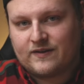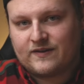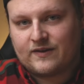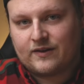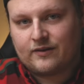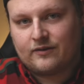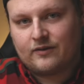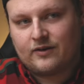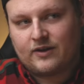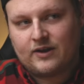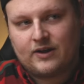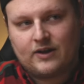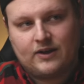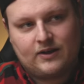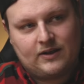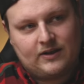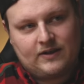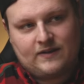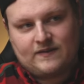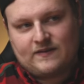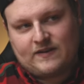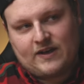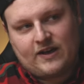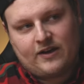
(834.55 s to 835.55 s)
So
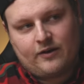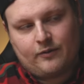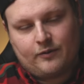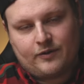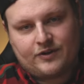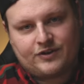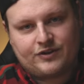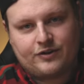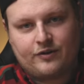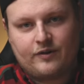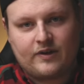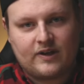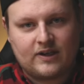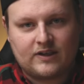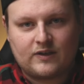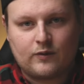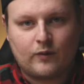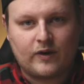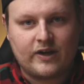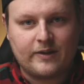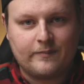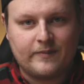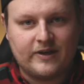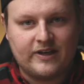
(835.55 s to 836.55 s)
say you were shooting a
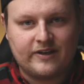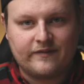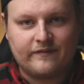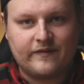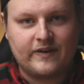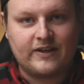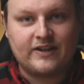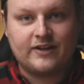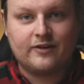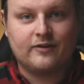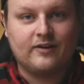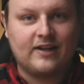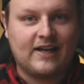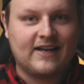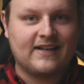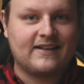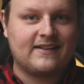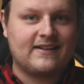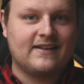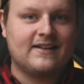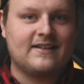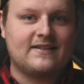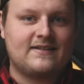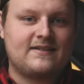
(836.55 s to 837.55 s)
20-minute video
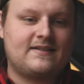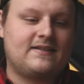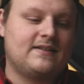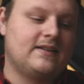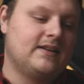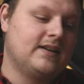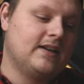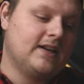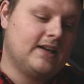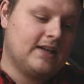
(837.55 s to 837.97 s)
like this,